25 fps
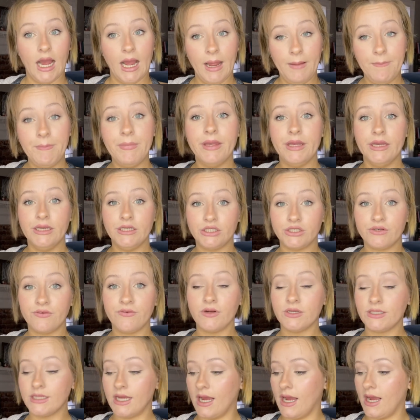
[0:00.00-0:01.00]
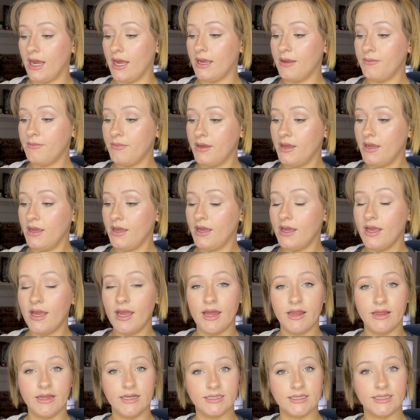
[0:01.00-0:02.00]
I'm pinched for time,
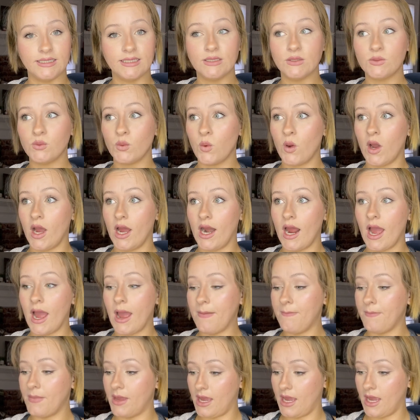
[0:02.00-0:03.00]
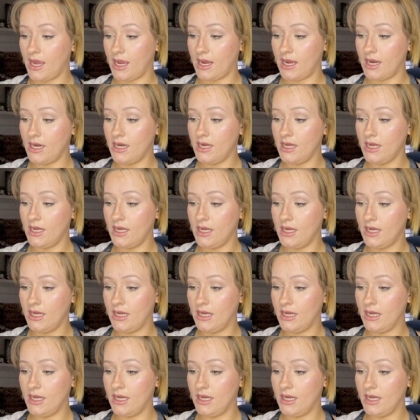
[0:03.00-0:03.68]
and this is what I made